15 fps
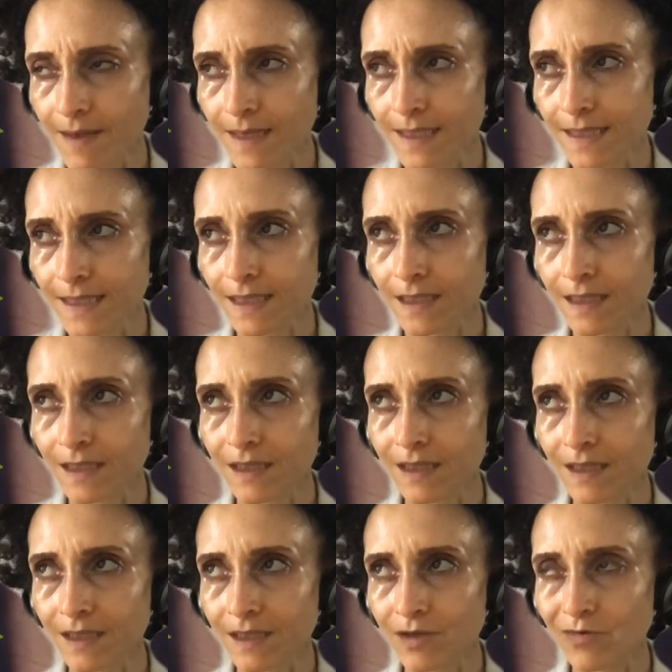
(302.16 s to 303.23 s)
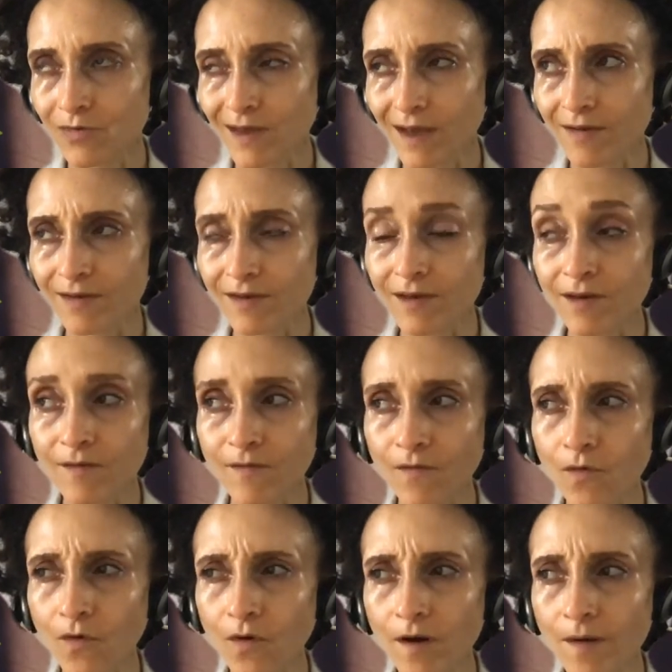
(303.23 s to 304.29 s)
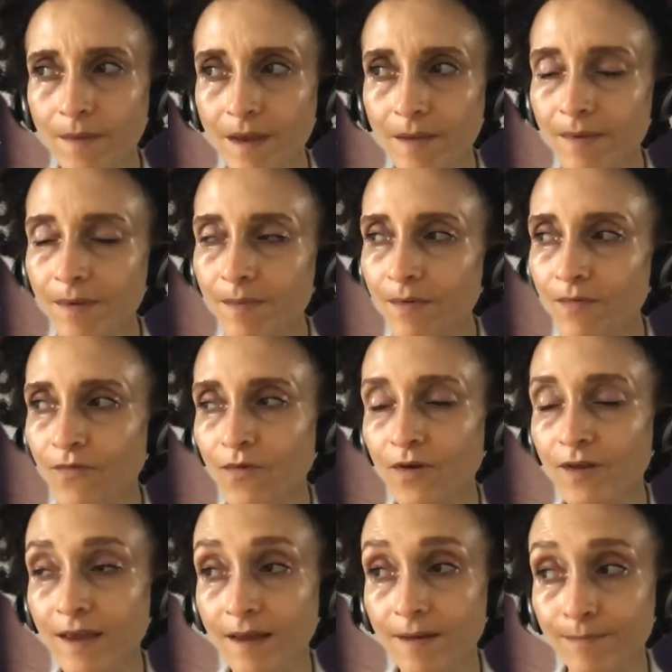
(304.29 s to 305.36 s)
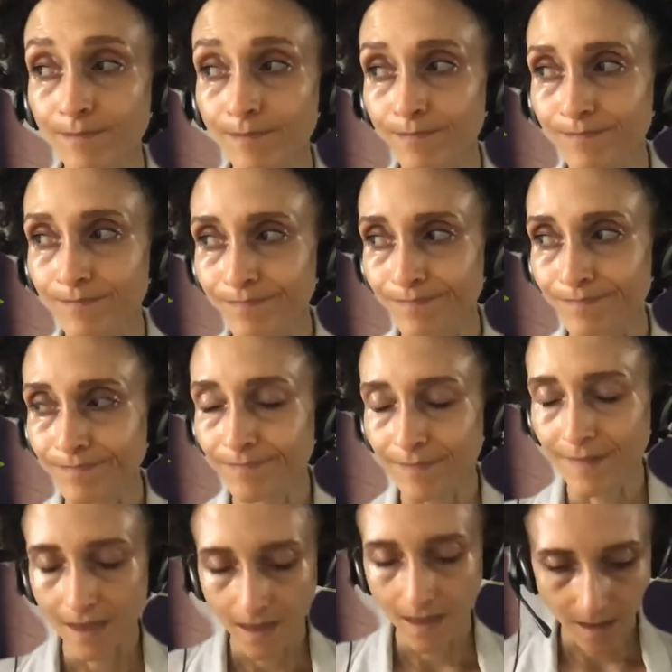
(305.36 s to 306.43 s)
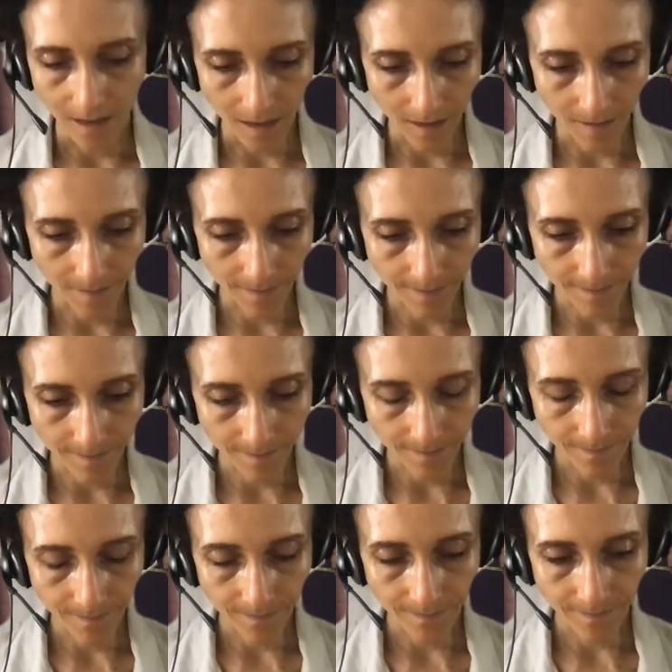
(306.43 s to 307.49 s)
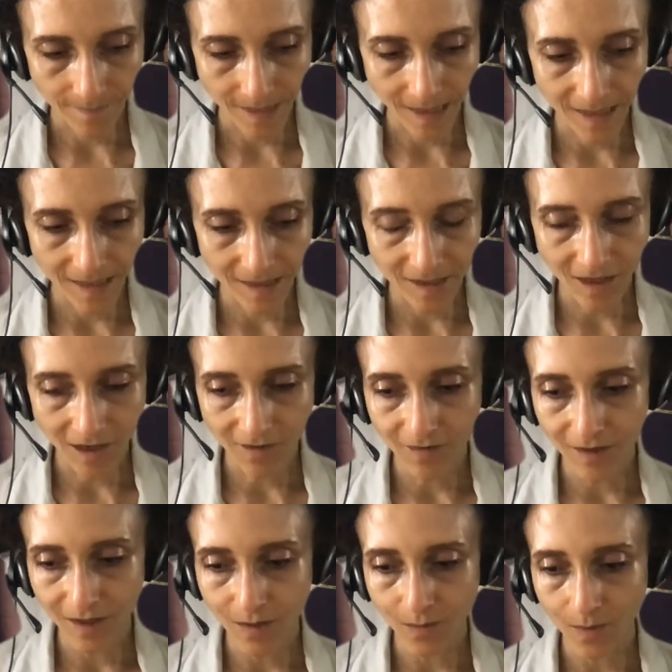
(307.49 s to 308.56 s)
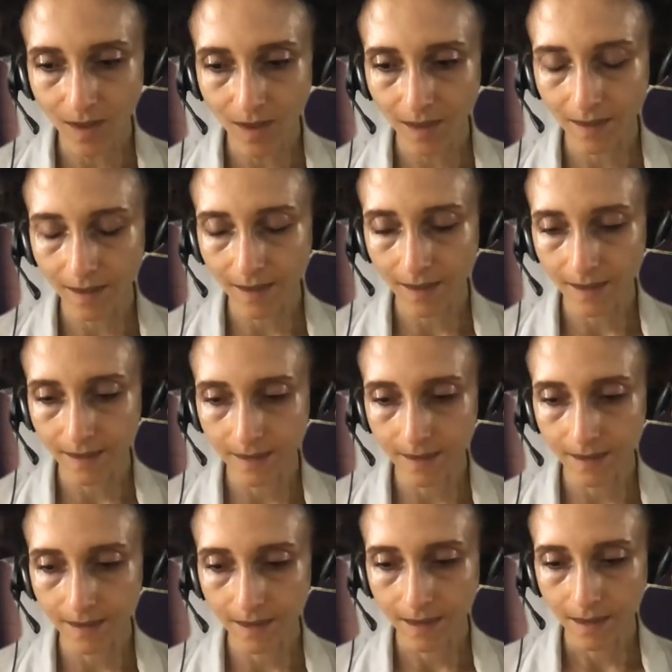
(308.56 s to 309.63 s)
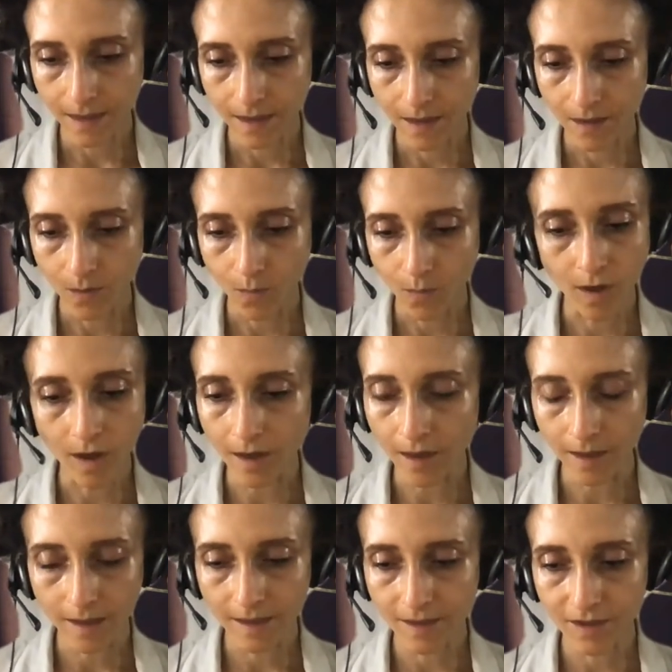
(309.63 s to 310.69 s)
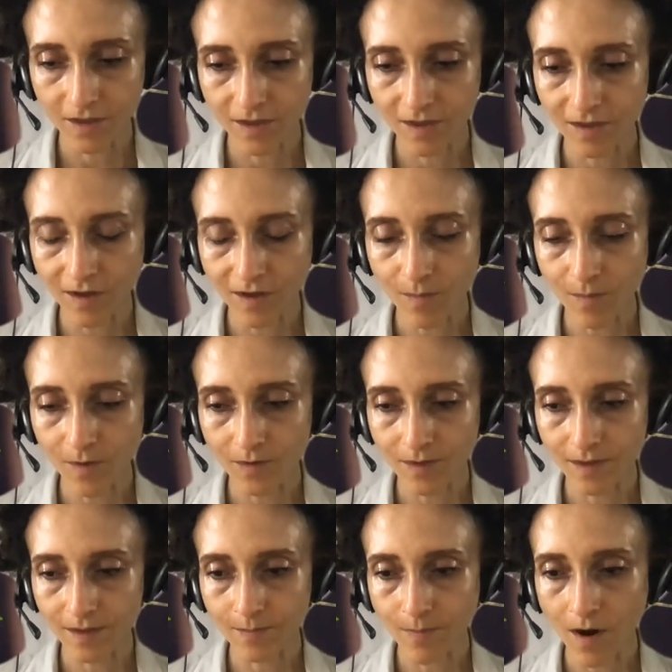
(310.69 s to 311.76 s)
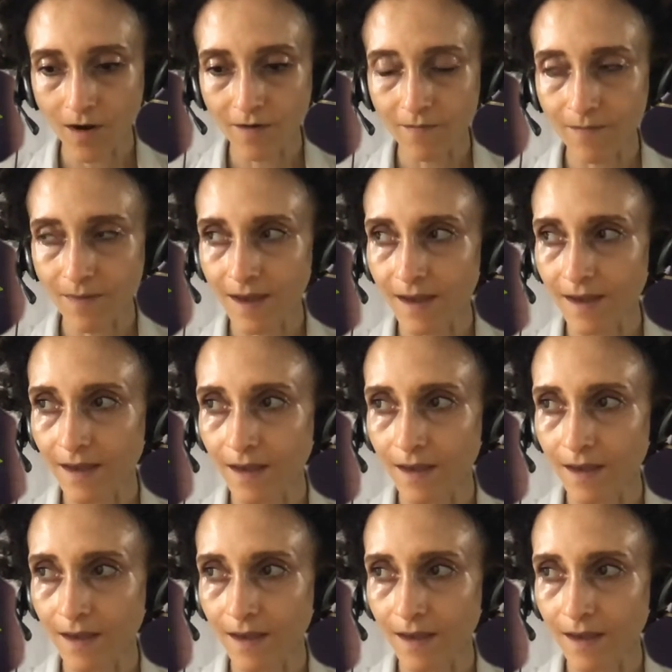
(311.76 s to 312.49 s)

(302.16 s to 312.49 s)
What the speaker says: since 2004, maybe before then. Um, and it's not really work that's work, it's just almost part of my